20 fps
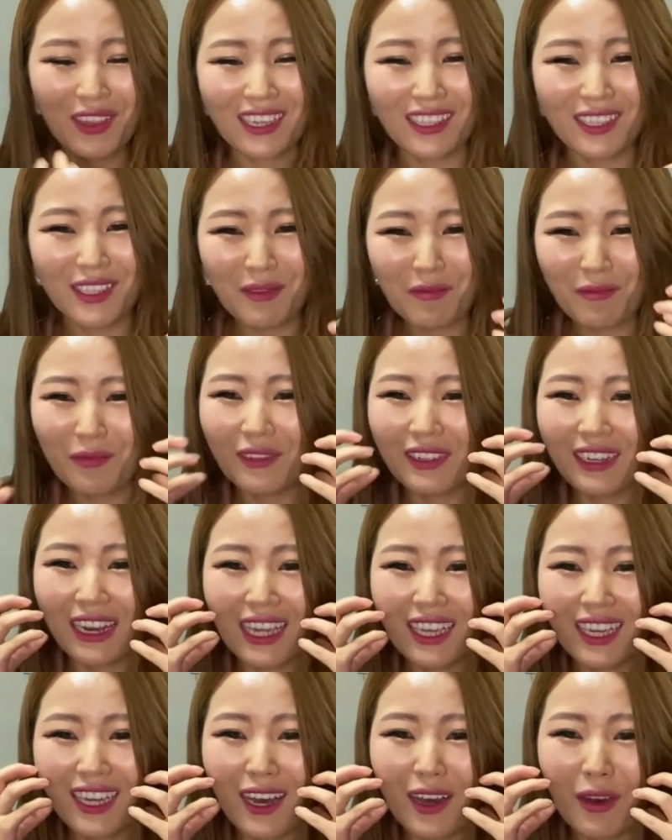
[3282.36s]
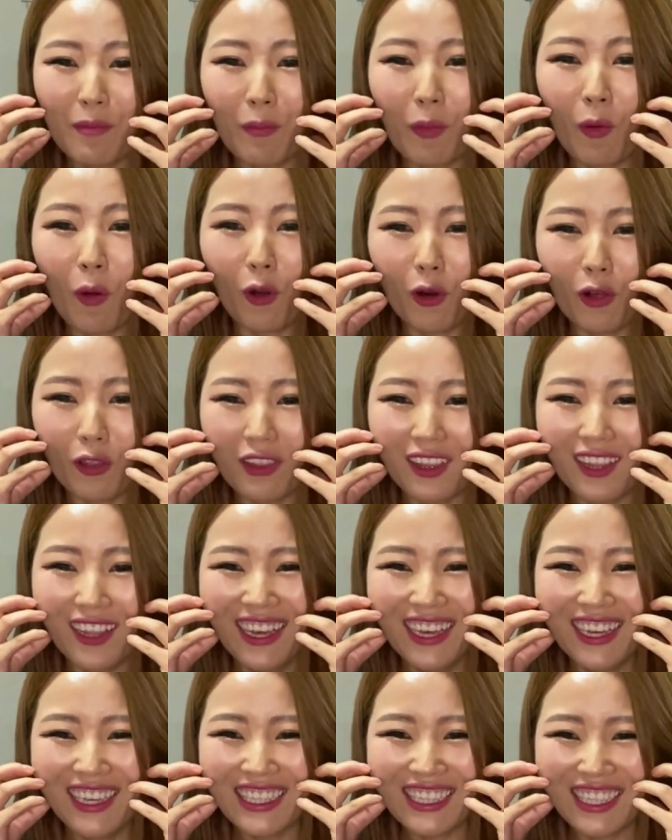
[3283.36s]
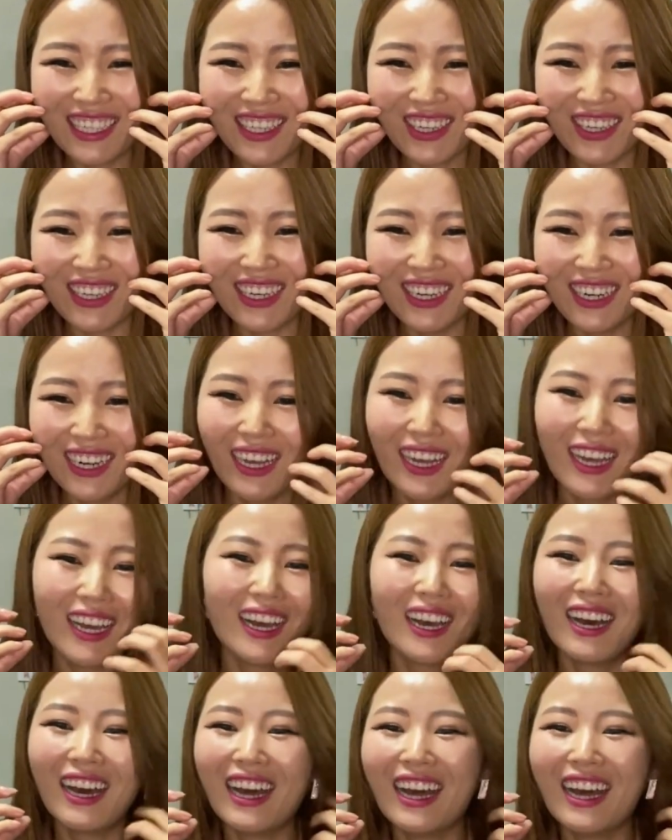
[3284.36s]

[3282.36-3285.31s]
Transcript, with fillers: it's like a ball here yeah.